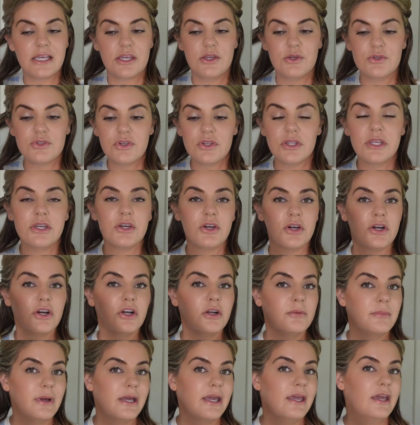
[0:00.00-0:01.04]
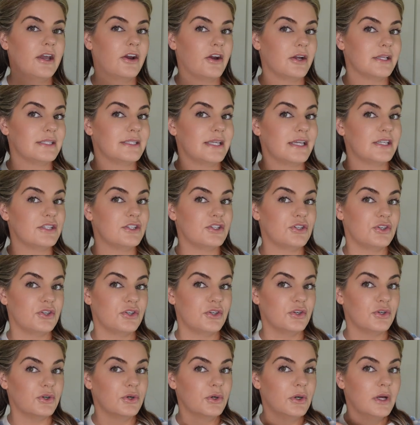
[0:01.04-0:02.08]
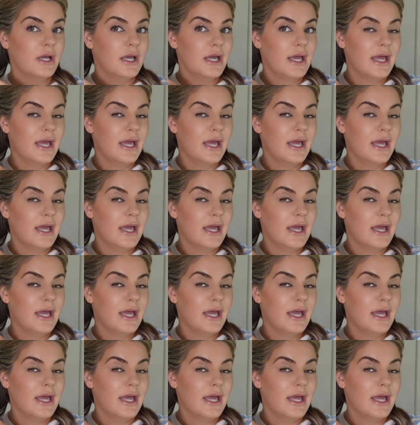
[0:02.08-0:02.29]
usually curl my hair on day 2.